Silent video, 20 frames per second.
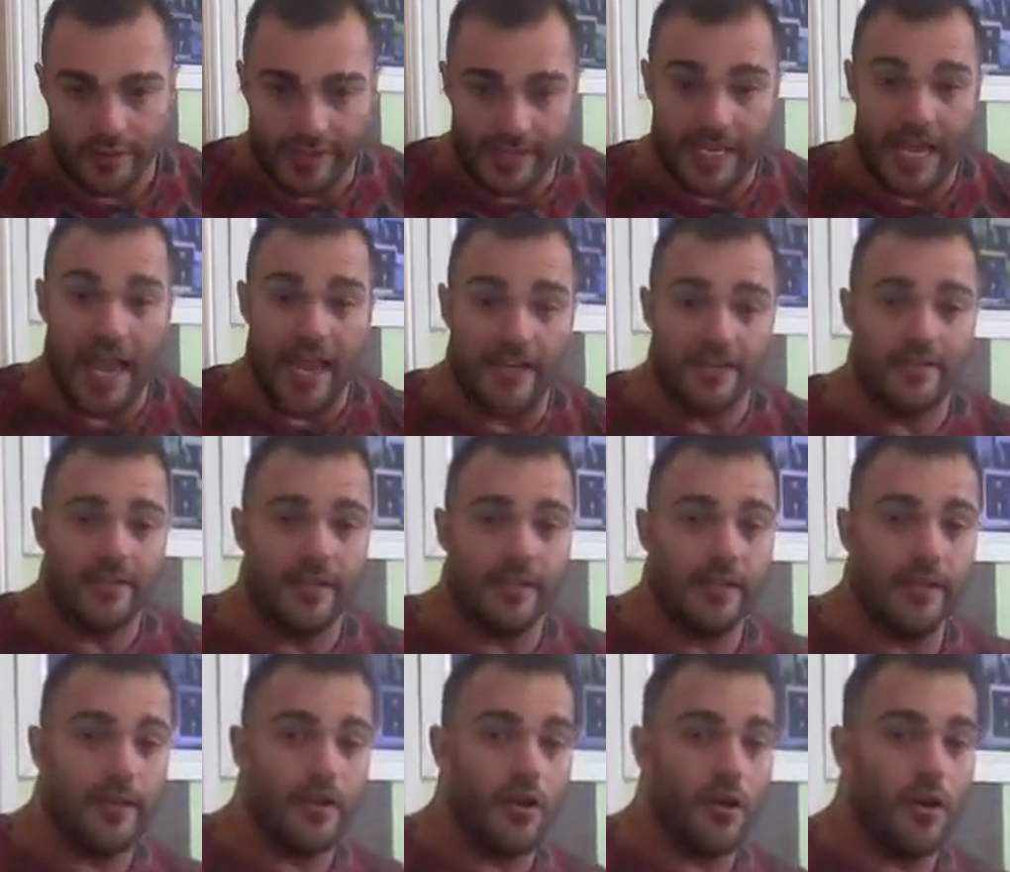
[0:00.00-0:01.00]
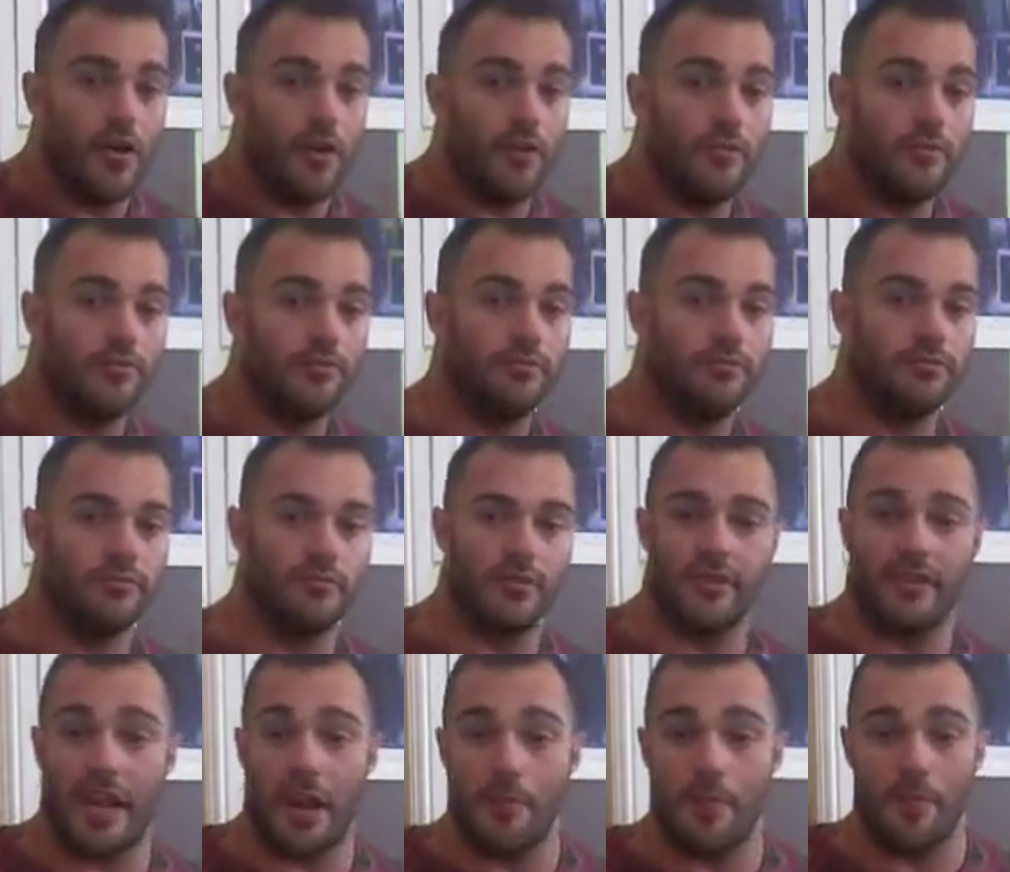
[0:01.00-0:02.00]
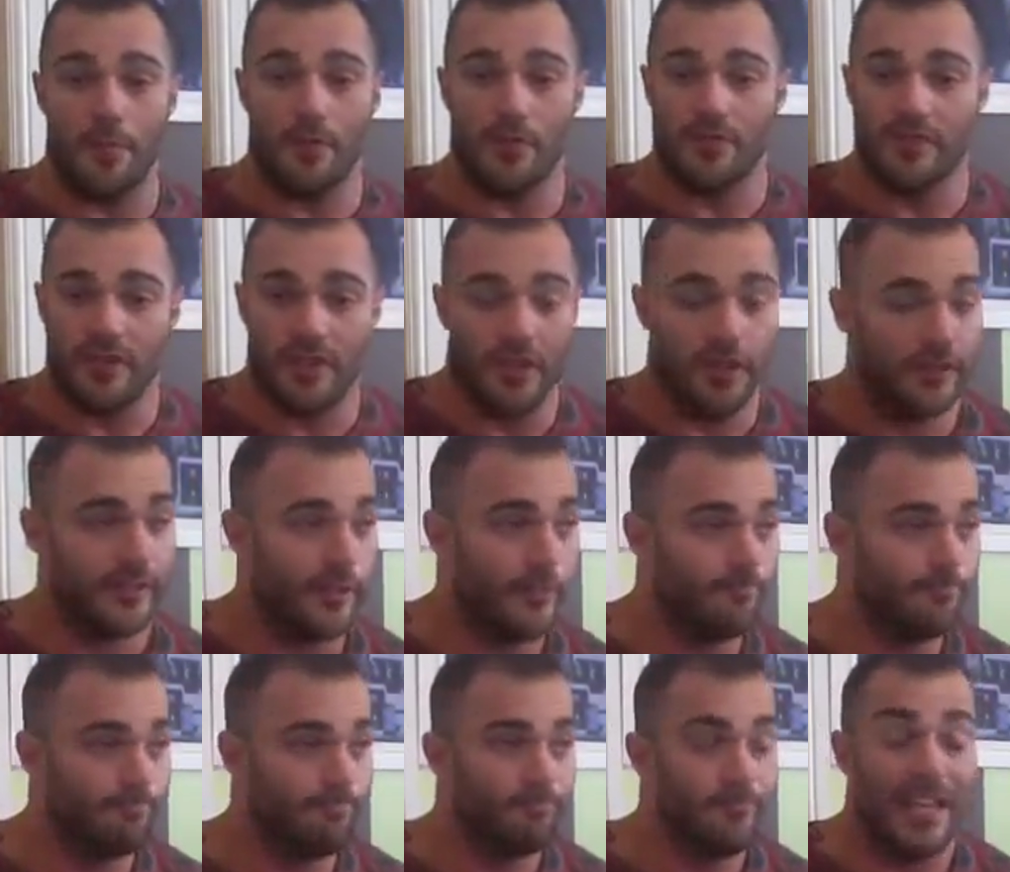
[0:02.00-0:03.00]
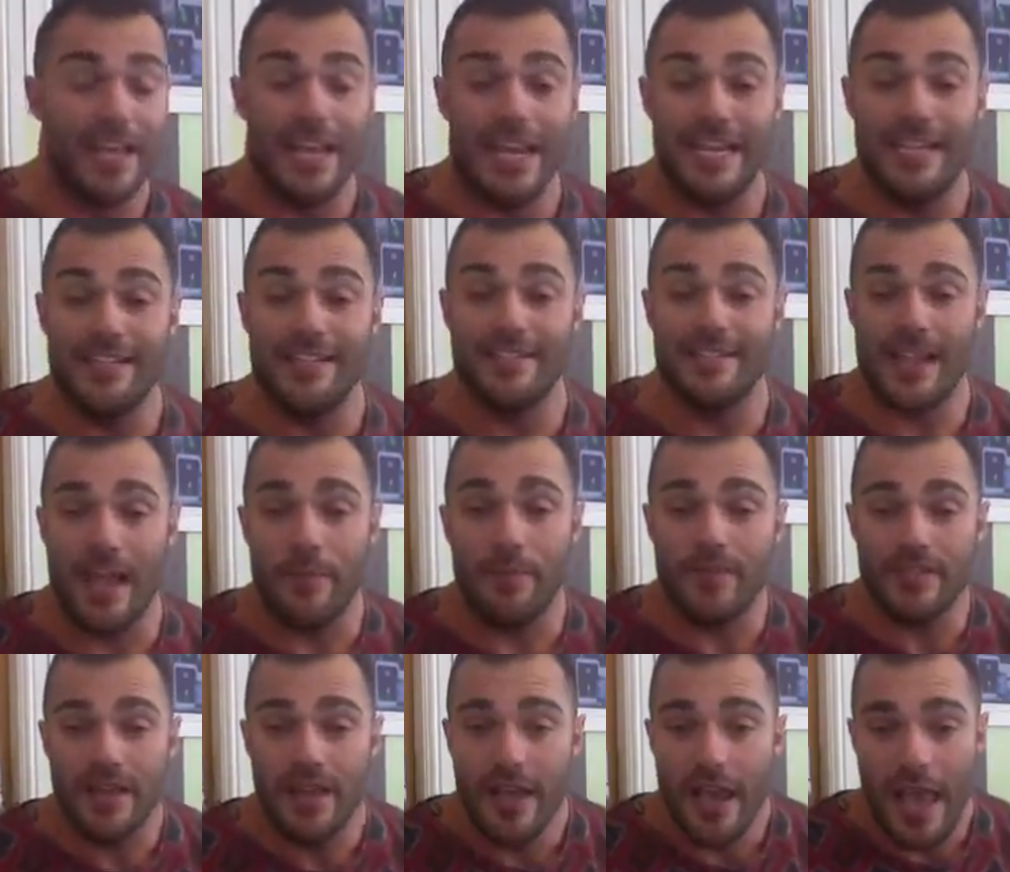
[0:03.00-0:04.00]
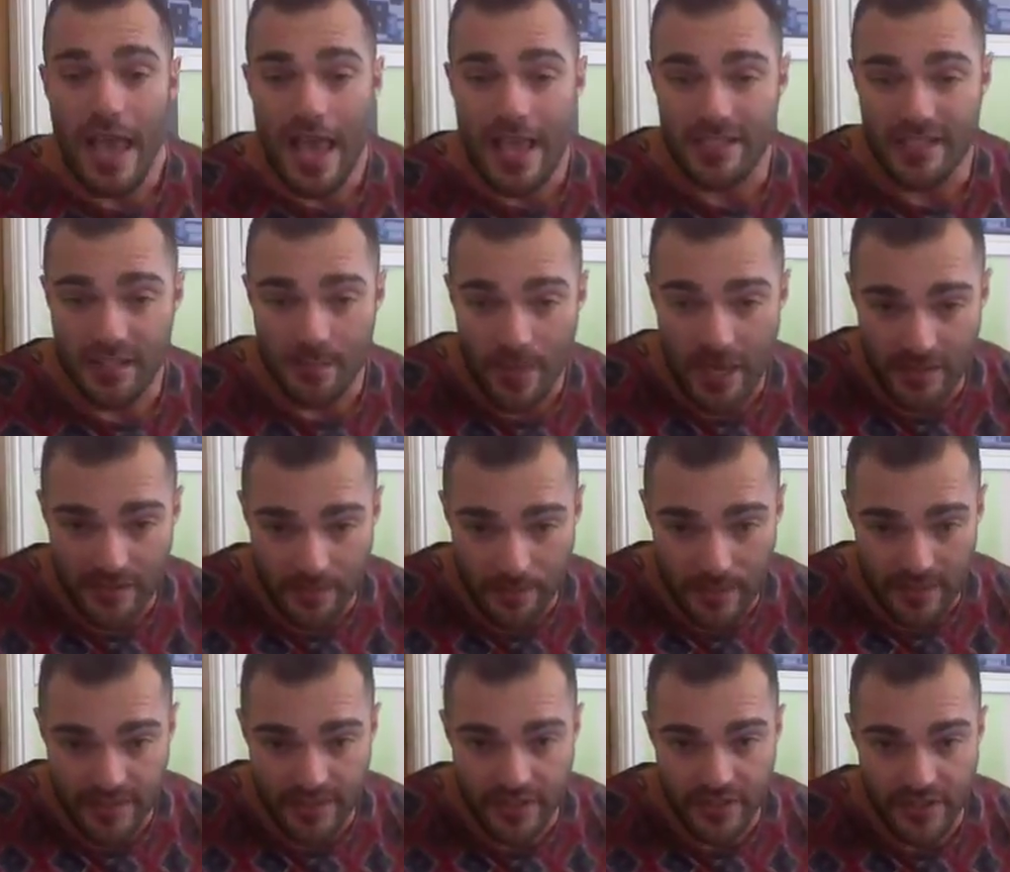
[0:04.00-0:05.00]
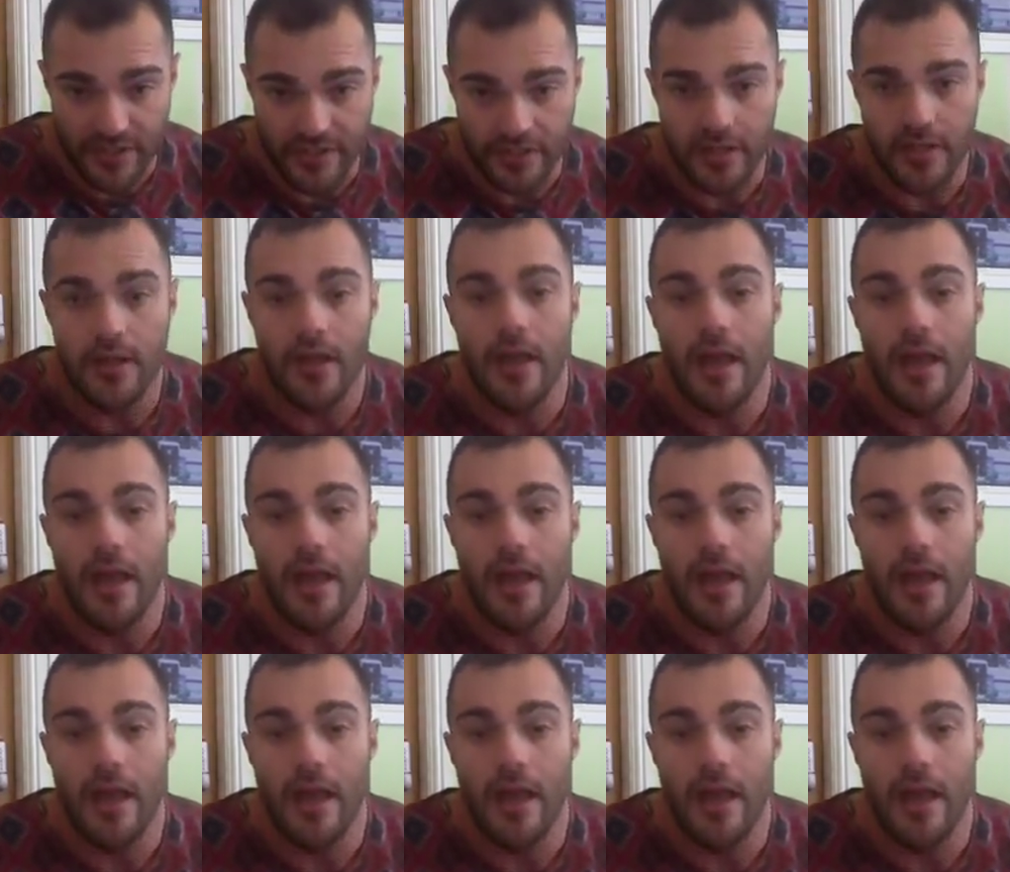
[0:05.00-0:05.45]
get into, or I can't remember what it's called now, intercept SMS messages.